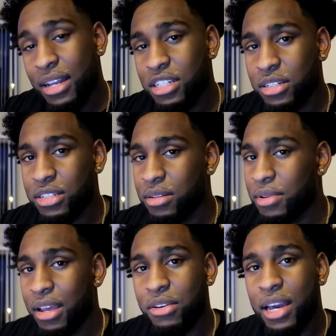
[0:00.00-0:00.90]
just
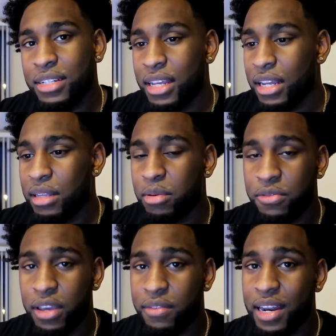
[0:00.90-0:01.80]
sometimes you gotta take a leap of
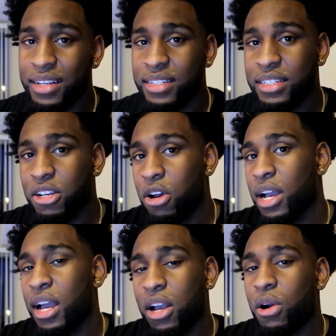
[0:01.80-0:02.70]
faith. And I see tall
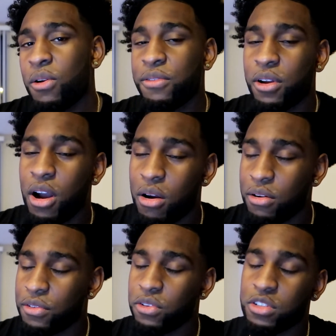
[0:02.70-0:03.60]
guy car
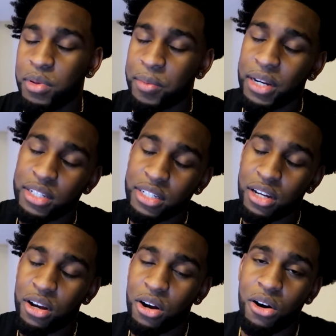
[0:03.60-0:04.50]
reviews speak about this shit
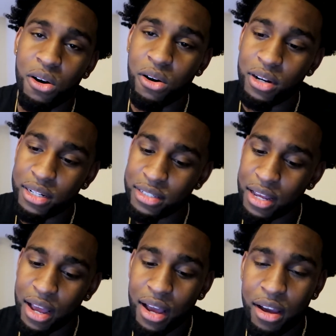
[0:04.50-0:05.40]
all the
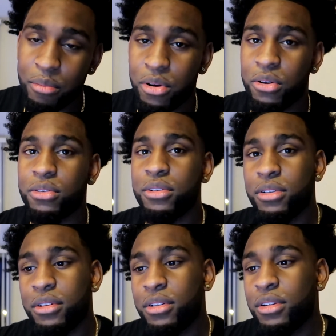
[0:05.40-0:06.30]
time, bro.
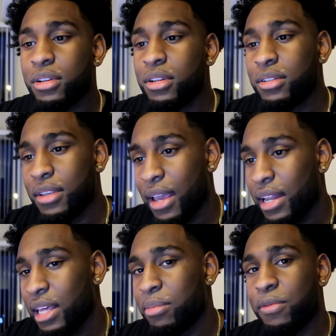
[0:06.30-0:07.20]
Take a
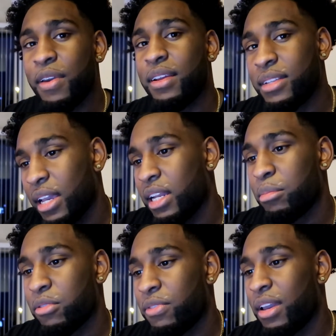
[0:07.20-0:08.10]
leap of faith. Take a
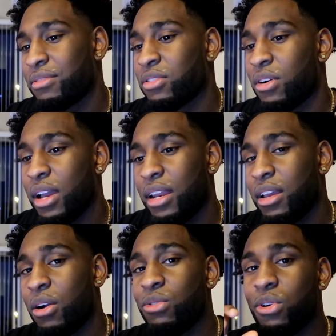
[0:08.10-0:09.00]
leap of faith. So any
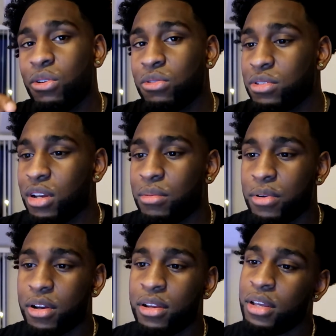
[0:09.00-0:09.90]
of y'all who going through something,
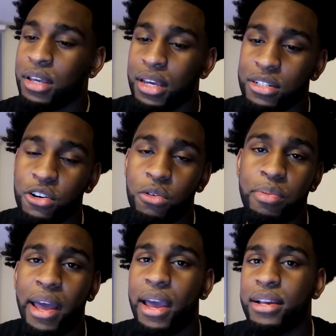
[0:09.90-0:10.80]
bro, it's gonna
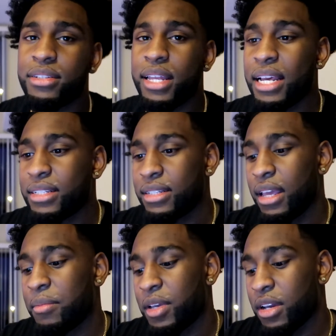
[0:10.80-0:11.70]
pass. And that's the
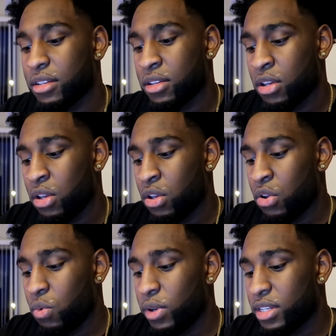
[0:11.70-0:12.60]
thing, because
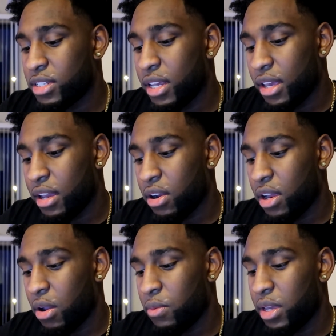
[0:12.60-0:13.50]
we sit here
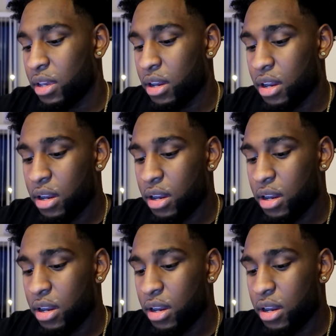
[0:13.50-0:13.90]
and we